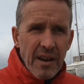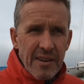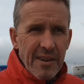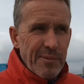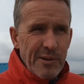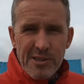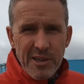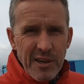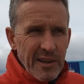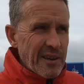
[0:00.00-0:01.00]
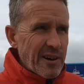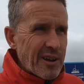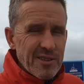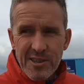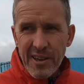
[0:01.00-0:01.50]
I keep on seeing
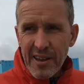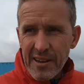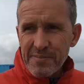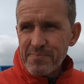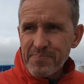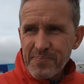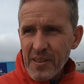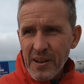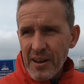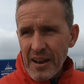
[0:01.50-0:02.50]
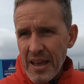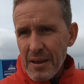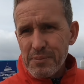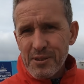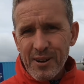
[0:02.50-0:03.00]
yachts that I'd
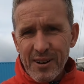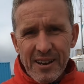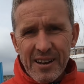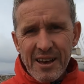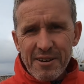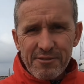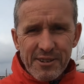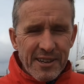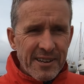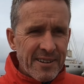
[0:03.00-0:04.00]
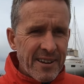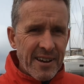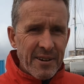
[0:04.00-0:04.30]
absolutely love, and